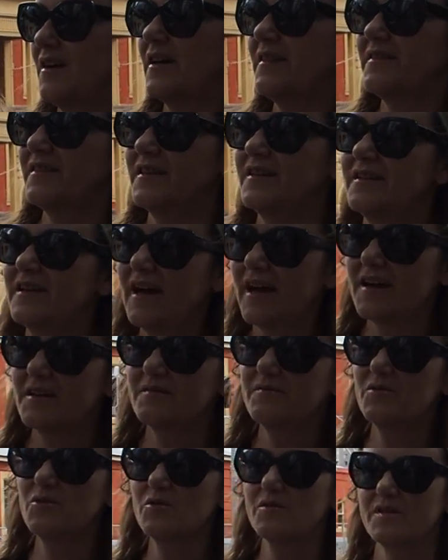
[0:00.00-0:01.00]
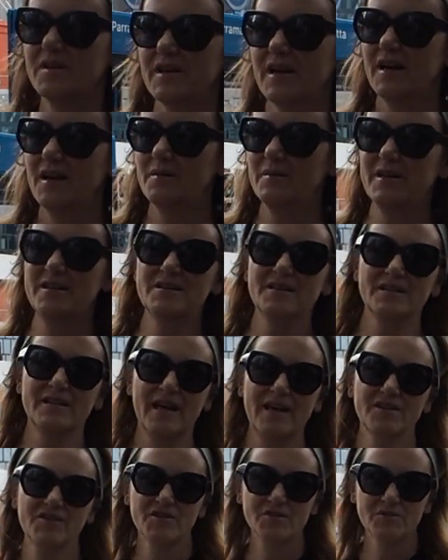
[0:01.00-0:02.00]
I think out of all the um,
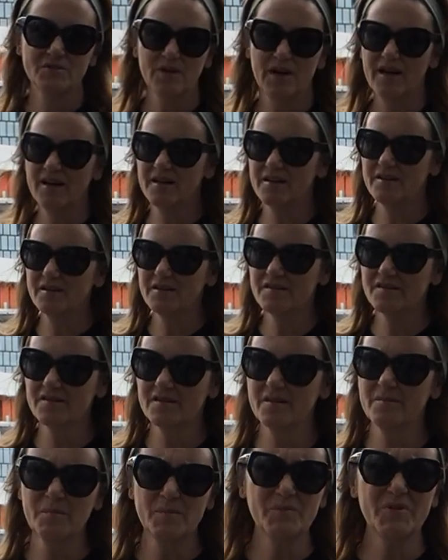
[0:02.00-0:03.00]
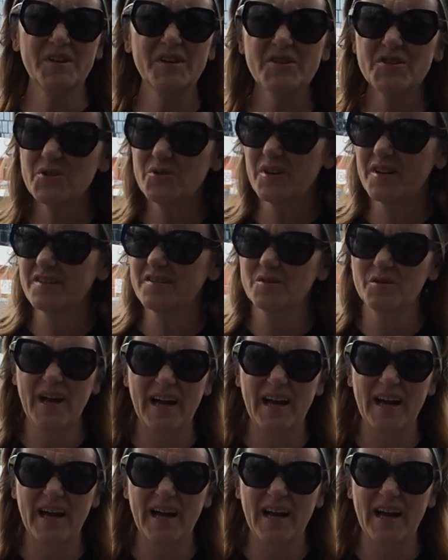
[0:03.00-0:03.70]
international artists, I'm pretty sure I saw